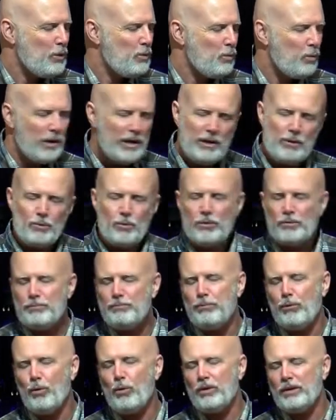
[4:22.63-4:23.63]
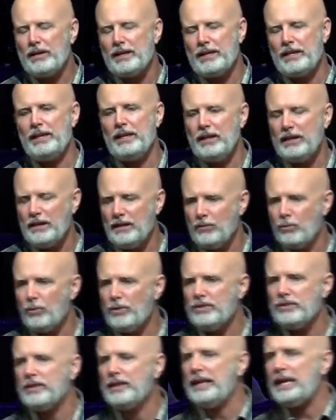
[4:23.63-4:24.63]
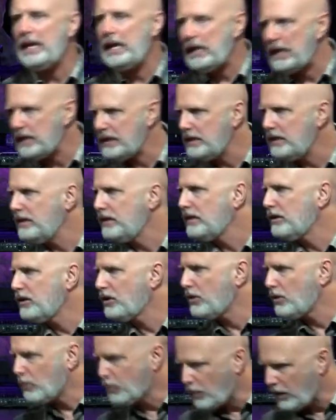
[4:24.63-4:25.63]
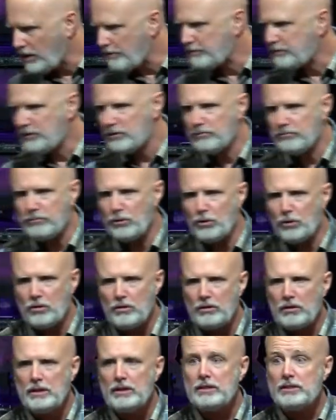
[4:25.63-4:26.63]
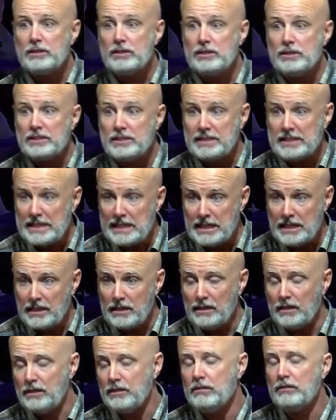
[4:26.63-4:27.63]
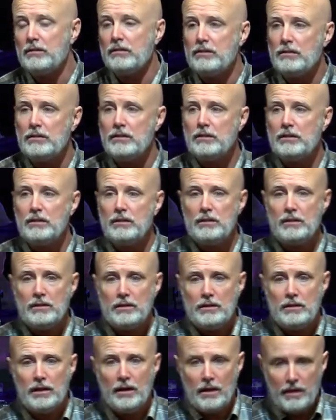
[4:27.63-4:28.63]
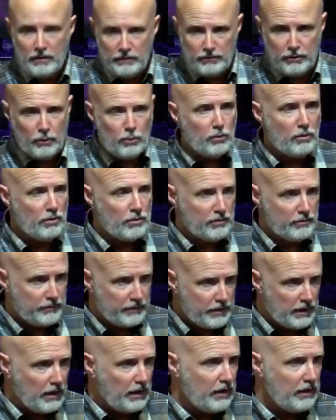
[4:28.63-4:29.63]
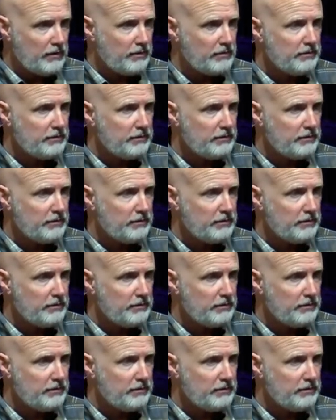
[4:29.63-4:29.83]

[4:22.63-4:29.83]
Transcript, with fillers: we were born again with the incorruptible seed Amen. of the Word of God.